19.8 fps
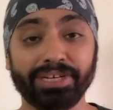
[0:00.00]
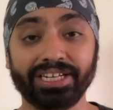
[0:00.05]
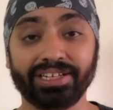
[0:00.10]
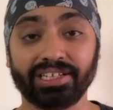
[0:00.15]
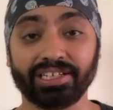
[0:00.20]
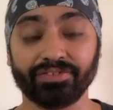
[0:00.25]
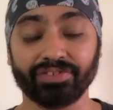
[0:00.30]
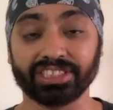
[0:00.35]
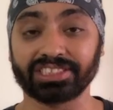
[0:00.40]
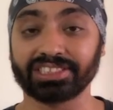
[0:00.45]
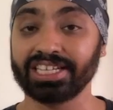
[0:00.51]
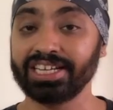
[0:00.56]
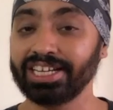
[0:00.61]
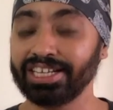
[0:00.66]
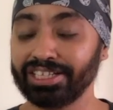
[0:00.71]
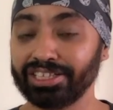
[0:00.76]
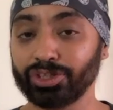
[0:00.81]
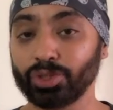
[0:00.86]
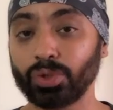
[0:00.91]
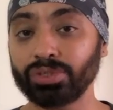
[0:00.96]
Mi TVs.
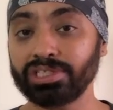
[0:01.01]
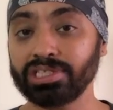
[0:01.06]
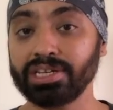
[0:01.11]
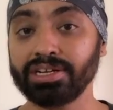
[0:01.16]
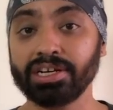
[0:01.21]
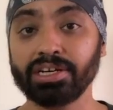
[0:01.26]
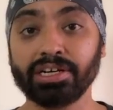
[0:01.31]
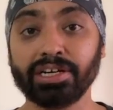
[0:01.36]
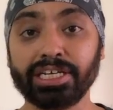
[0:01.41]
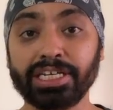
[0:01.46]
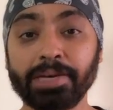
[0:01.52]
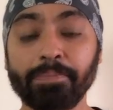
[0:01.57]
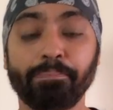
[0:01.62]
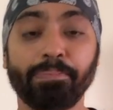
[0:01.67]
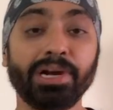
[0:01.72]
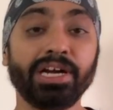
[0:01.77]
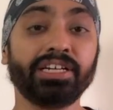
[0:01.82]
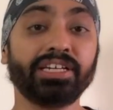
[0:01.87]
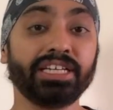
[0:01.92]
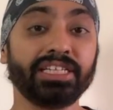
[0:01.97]
Those is an early
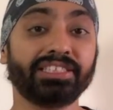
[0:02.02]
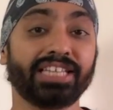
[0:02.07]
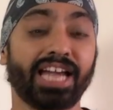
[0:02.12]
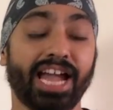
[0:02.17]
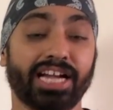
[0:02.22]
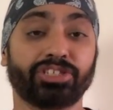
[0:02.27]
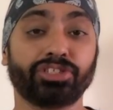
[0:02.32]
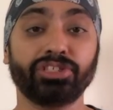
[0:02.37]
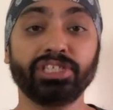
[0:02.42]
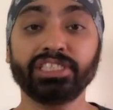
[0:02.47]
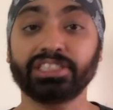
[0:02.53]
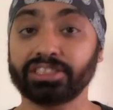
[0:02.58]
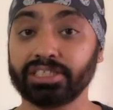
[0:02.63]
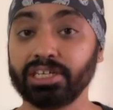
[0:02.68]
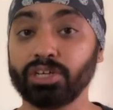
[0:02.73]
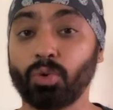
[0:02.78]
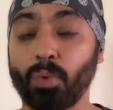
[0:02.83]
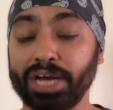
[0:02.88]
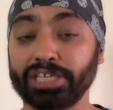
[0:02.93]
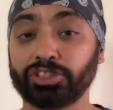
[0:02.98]
build, it's actually
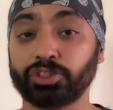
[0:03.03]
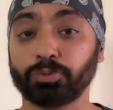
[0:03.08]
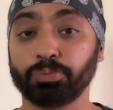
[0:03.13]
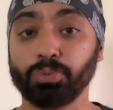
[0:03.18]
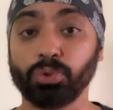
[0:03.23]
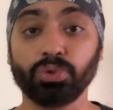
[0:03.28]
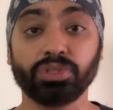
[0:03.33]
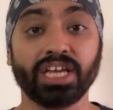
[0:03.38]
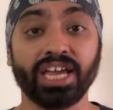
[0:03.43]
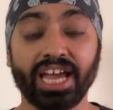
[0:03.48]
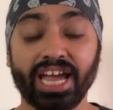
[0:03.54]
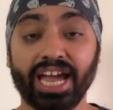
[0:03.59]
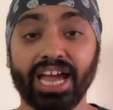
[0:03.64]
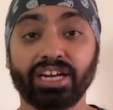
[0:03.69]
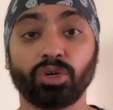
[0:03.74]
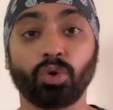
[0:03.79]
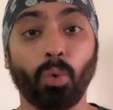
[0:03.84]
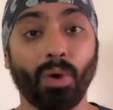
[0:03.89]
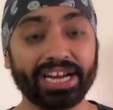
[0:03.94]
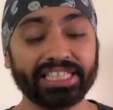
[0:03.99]
still quite smooth
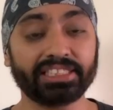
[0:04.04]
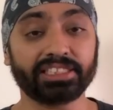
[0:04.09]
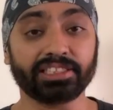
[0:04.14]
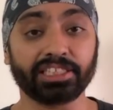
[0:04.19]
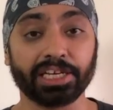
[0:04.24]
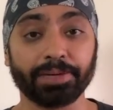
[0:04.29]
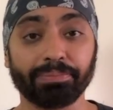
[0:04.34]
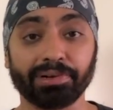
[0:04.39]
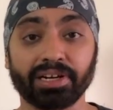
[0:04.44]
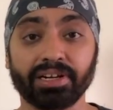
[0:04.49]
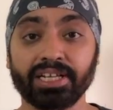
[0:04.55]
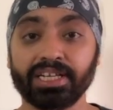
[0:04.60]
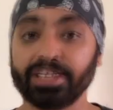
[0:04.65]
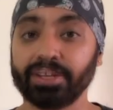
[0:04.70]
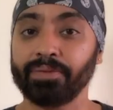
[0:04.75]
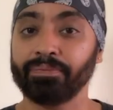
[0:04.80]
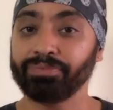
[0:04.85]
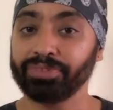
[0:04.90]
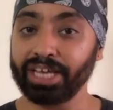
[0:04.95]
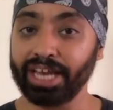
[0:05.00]
and quite stable.
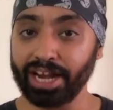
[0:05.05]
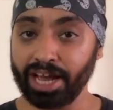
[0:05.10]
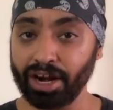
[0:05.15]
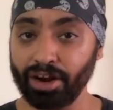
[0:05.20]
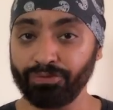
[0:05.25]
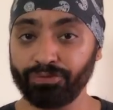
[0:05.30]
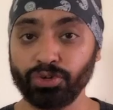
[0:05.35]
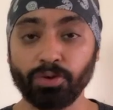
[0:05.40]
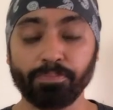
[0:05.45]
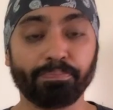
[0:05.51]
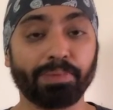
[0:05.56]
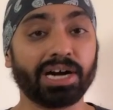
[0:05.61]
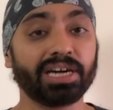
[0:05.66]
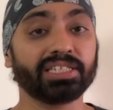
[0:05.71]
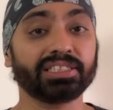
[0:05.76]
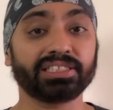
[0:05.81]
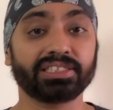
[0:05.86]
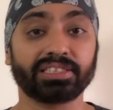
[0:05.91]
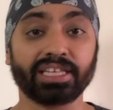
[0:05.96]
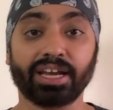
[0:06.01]
There are a few
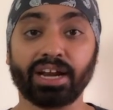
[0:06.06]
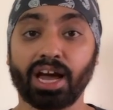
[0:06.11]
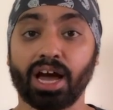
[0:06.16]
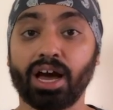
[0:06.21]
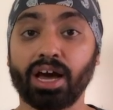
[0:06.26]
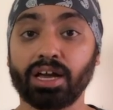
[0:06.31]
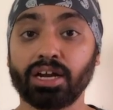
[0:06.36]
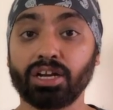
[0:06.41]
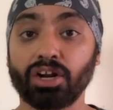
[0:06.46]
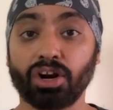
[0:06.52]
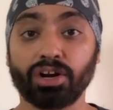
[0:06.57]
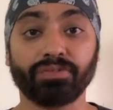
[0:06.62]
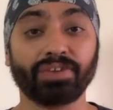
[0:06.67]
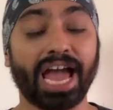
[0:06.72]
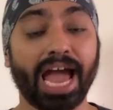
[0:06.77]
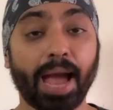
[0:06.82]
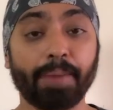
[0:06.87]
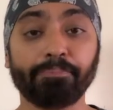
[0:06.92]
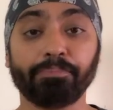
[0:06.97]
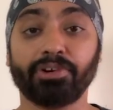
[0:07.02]
bugs, there are a lot of
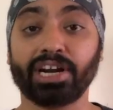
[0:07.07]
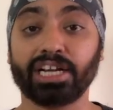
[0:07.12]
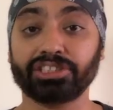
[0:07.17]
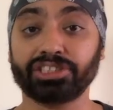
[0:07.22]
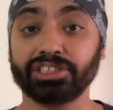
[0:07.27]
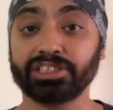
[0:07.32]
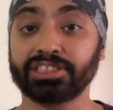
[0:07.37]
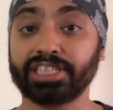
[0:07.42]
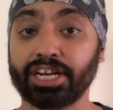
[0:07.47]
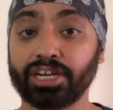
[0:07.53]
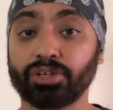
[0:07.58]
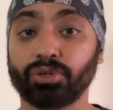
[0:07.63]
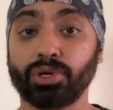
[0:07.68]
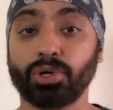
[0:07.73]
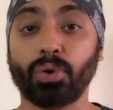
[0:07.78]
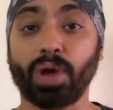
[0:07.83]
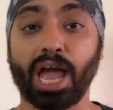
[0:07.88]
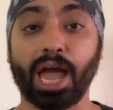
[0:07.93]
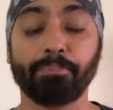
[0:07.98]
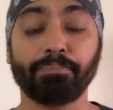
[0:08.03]
app crashes that are going
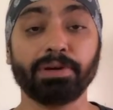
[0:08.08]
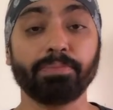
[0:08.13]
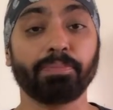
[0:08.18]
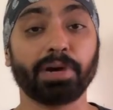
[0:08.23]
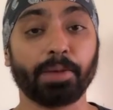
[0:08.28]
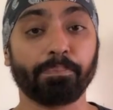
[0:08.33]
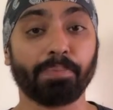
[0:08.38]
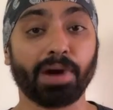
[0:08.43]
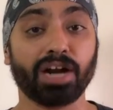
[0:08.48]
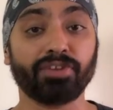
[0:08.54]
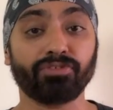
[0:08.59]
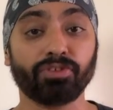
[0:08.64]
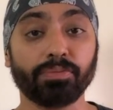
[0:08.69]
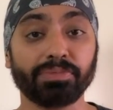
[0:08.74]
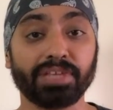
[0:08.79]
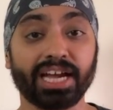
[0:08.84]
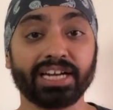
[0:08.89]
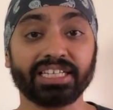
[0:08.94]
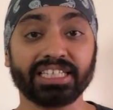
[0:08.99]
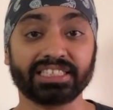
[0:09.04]
to happen, but apart from
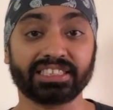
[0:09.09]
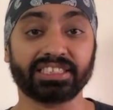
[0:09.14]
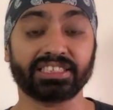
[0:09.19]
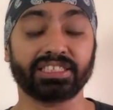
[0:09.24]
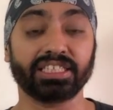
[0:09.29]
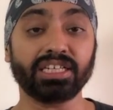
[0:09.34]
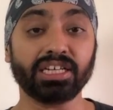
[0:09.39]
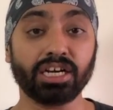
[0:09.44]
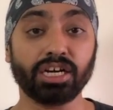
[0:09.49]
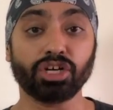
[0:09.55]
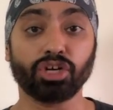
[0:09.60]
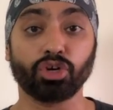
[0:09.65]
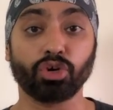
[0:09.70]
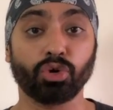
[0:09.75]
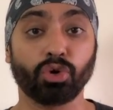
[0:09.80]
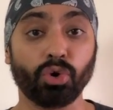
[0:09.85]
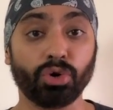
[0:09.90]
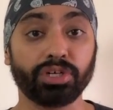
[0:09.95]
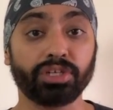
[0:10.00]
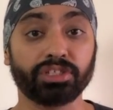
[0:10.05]
that, it's still a
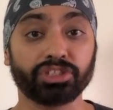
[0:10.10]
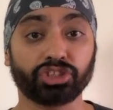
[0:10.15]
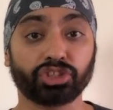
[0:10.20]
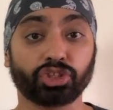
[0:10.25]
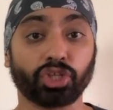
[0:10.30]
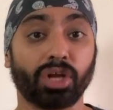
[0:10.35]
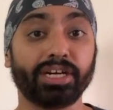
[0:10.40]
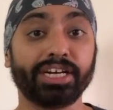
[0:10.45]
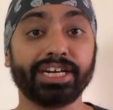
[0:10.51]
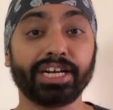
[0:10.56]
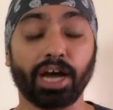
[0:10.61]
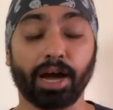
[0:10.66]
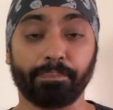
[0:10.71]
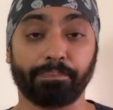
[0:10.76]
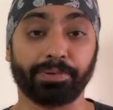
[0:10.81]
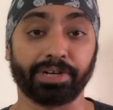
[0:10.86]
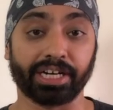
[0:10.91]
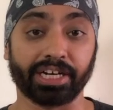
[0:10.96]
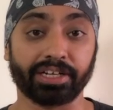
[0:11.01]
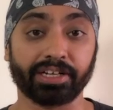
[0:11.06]
good solid
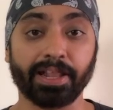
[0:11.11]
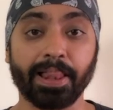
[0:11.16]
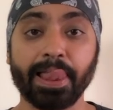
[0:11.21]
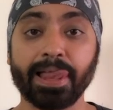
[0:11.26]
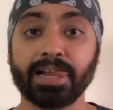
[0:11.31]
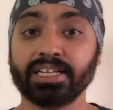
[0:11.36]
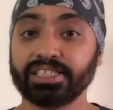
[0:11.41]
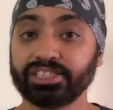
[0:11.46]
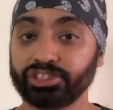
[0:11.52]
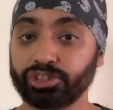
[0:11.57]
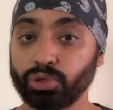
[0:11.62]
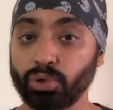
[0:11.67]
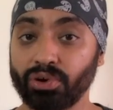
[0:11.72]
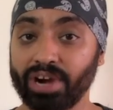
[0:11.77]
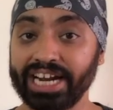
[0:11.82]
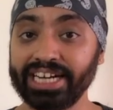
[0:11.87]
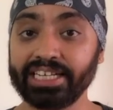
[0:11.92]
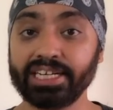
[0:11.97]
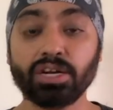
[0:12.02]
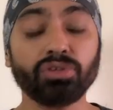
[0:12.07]
update. So
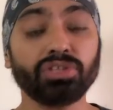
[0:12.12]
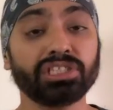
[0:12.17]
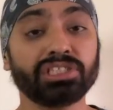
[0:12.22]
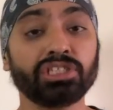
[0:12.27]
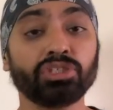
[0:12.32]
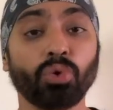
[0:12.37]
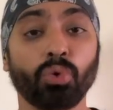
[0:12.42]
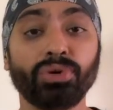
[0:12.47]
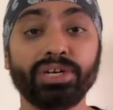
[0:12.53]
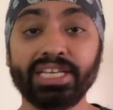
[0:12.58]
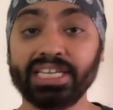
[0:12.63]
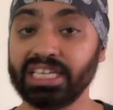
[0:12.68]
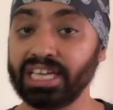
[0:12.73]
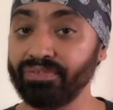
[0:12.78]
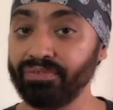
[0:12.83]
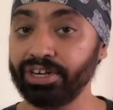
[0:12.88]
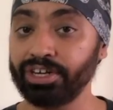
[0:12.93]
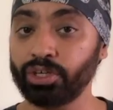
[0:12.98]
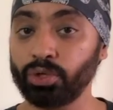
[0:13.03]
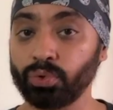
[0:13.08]
right now this is only
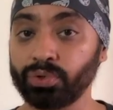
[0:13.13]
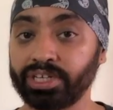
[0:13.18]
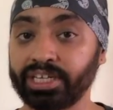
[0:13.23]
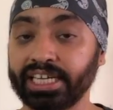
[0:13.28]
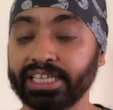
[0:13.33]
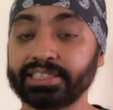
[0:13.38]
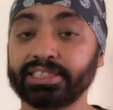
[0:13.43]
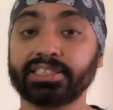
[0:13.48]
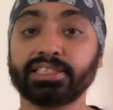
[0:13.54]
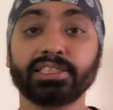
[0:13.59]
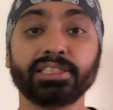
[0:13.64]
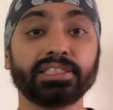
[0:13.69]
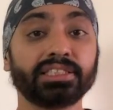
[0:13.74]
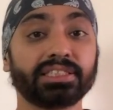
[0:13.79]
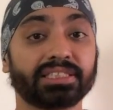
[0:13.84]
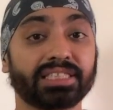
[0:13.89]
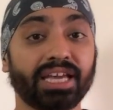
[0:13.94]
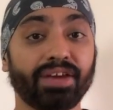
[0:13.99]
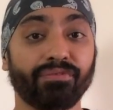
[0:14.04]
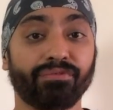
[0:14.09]
given to
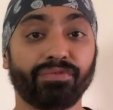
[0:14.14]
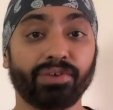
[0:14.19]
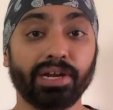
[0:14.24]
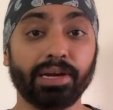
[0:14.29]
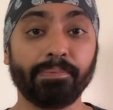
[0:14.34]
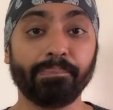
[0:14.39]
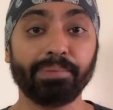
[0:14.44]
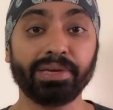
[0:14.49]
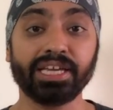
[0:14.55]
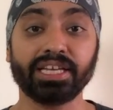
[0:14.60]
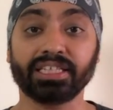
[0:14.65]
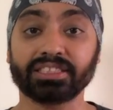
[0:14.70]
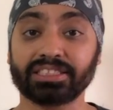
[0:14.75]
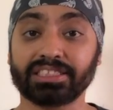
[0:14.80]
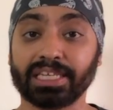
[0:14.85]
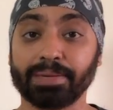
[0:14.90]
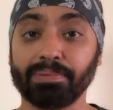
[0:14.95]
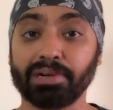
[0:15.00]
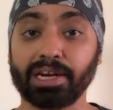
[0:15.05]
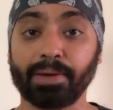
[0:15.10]
testers. There will be a
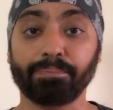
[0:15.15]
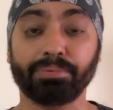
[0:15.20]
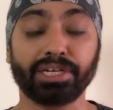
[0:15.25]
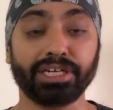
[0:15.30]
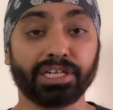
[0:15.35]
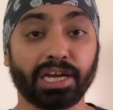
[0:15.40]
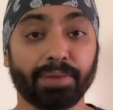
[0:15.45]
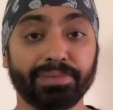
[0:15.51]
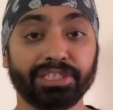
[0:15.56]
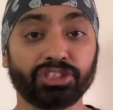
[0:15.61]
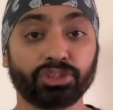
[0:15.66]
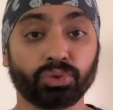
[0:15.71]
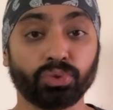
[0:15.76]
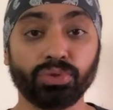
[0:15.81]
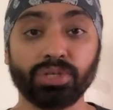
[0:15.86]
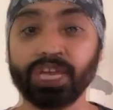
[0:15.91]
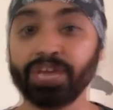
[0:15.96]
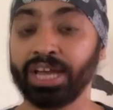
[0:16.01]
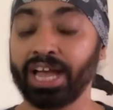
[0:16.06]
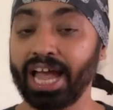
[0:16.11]
stable update coming
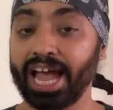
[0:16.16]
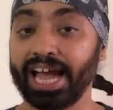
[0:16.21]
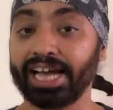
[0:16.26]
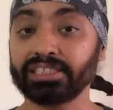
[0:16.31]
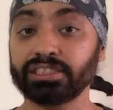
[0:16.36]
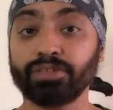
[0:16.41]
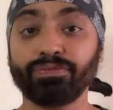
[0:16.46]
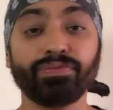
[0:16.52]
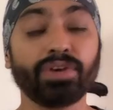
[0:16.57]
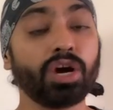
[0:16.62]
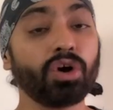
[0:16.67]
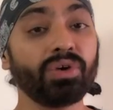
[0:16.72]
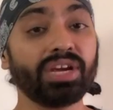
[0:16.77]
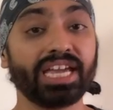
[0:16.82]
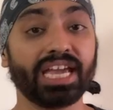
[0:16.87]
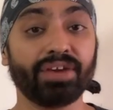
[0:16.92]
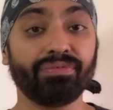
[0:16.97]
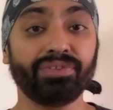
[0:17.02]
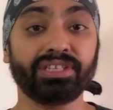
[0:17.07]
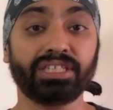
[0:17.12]
soon. As of now,
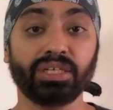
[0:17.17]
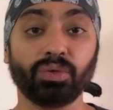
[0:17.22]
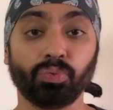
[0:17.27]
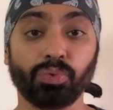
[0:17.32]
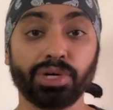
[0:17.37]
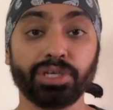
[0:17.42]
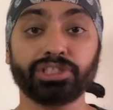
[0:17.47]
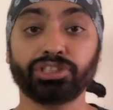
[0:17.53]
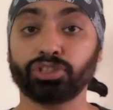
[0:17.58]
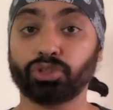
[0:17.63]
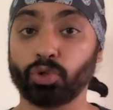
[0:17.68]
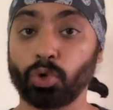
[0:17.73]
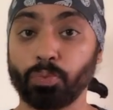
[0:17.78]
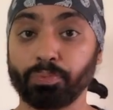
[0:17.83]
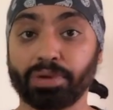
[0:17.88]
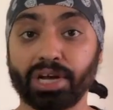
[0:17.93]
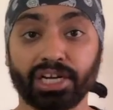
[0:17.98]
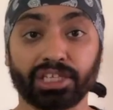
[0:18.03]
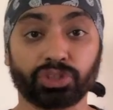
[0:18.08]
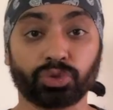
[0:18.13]
everything works.
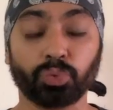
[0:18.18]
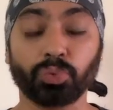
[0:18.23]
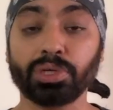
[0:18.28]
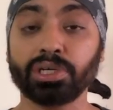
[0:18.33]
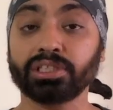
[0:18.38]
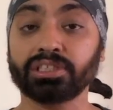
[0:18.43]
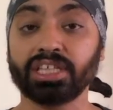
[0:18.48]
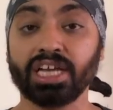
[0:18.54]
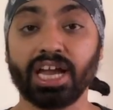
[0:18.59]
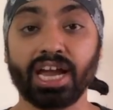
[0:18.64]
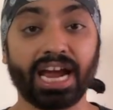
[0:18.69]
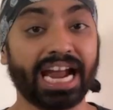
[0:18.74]
Chromecast works.